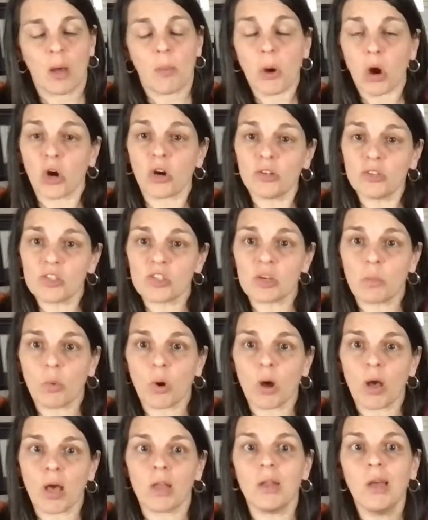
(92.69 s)
hurt
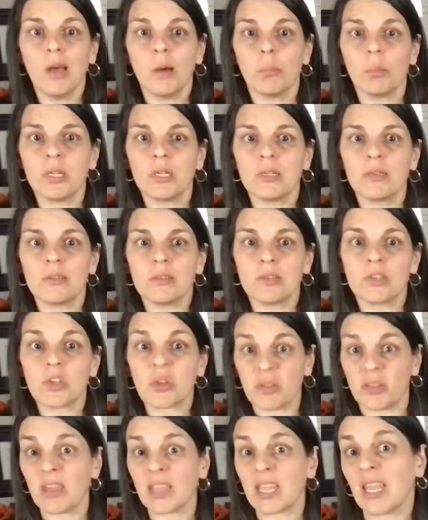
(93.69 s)
someone, but
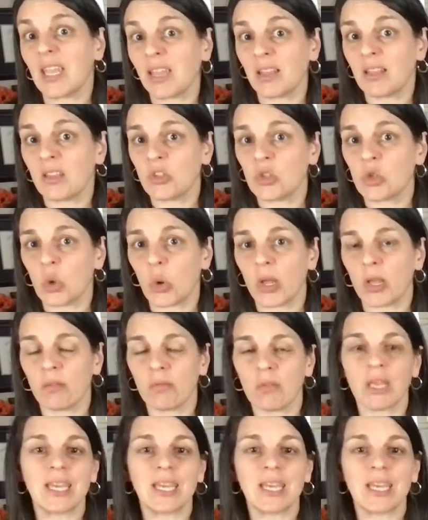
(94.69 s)
so that they can get the toy.